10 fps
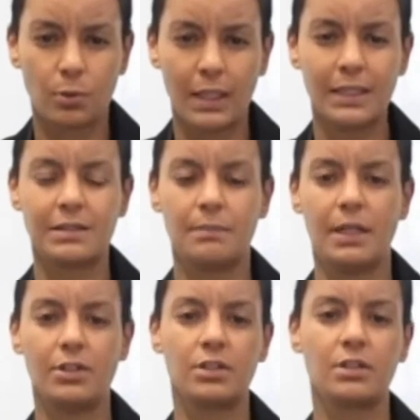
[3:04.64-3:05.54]
to raise the
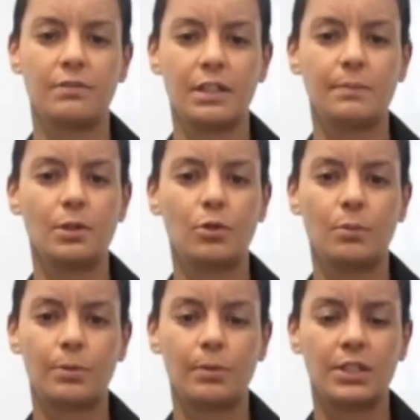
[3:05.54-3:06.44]
Belgian Development
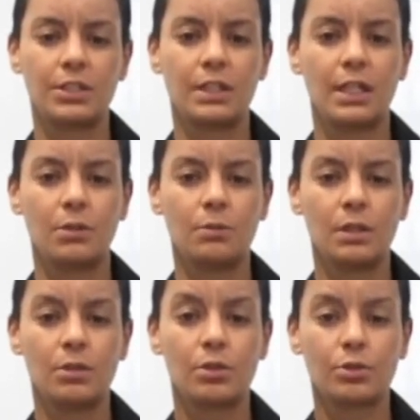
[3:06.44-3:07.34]
Cooperation
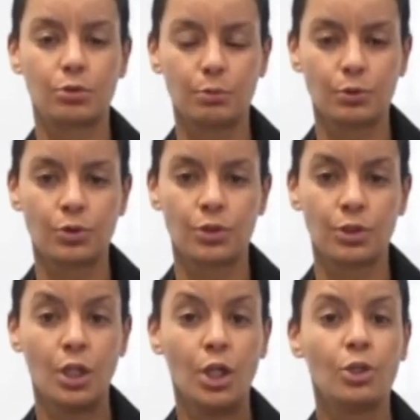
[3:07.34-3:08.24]
annual
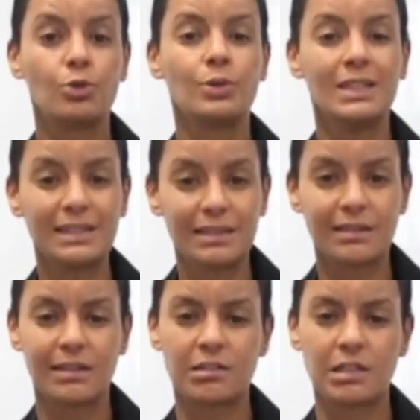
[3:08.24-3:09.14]
contribution to
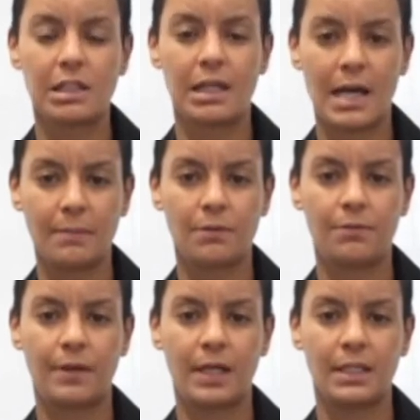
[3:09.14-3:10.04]
international climate
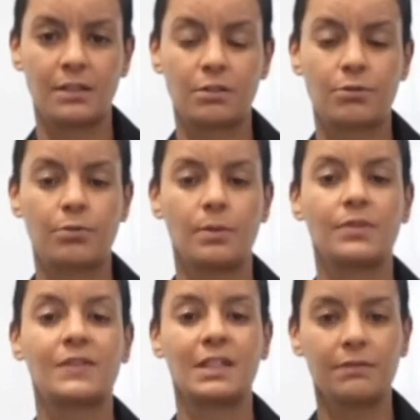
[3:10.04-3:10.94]
finance
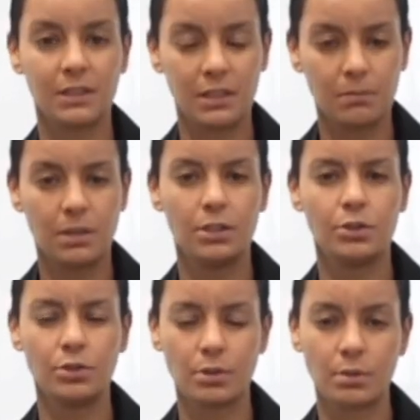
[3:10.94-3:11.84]
from €70
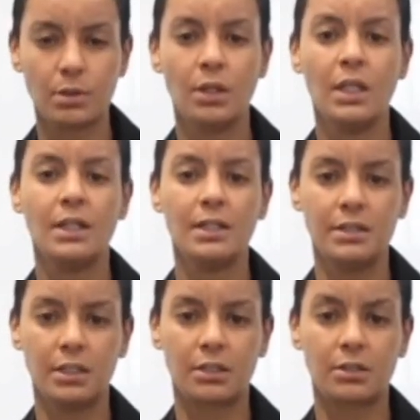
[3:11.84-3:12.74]
million a
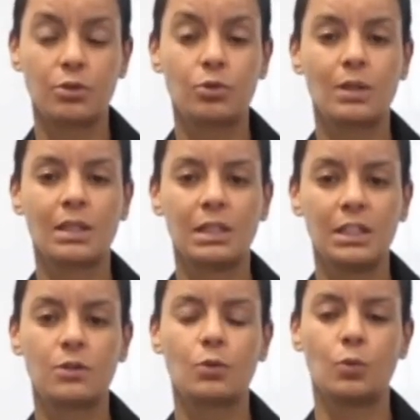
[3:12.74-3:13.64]
year to at
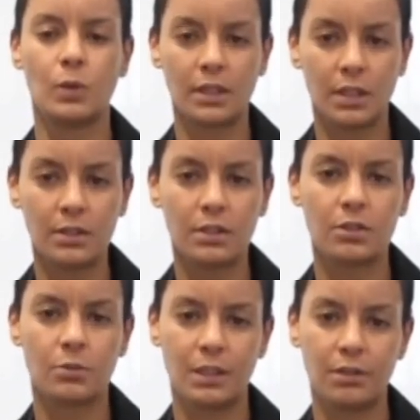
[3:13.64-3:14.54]
least
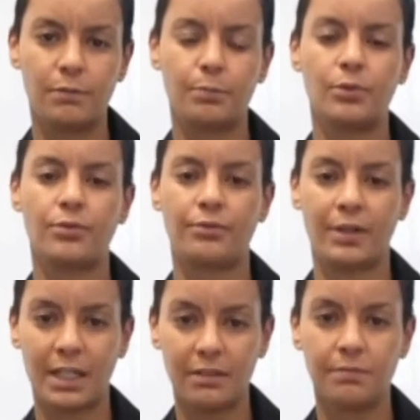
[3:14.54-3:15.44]

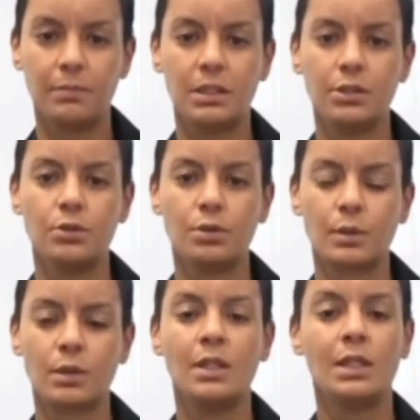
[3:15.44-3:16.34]
€112.5
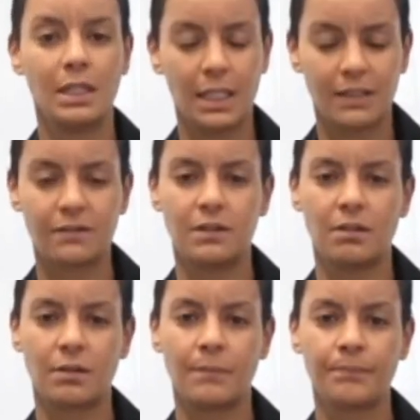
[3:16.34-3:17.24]
million next
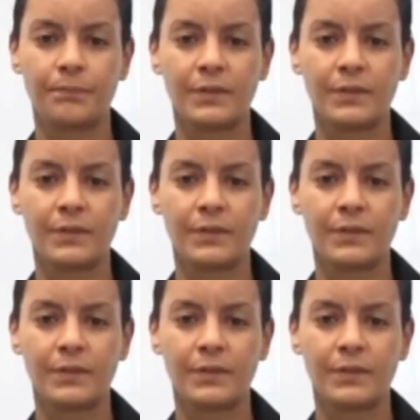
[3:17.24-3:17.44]
year.